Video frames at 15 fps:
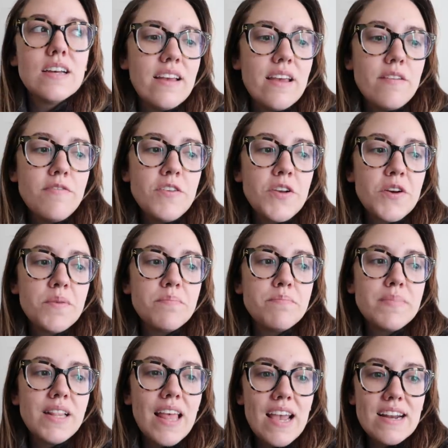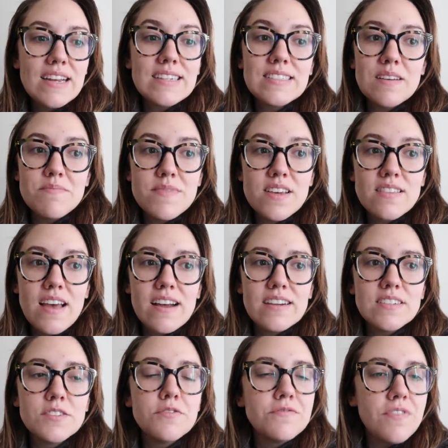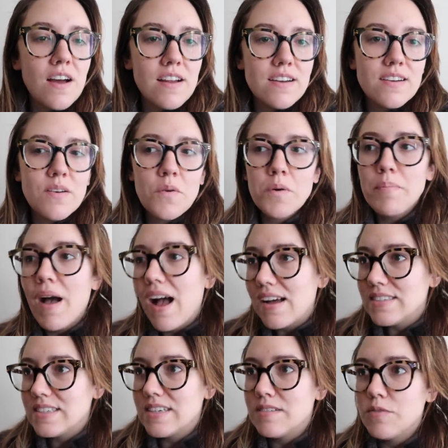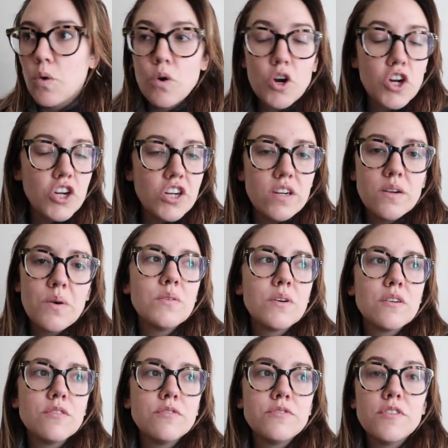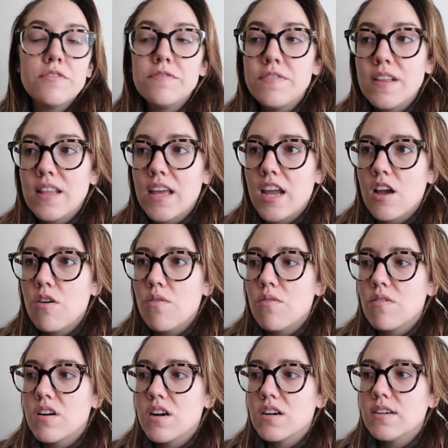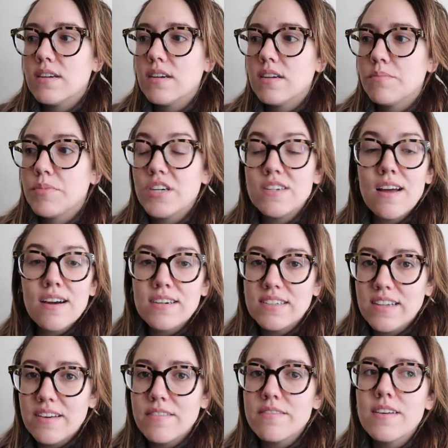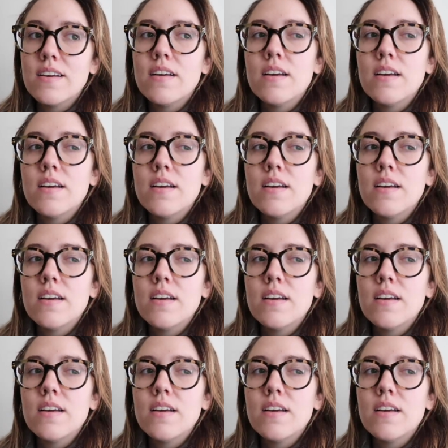if you're planning something that is fun or positive or good or fulfilling or productive,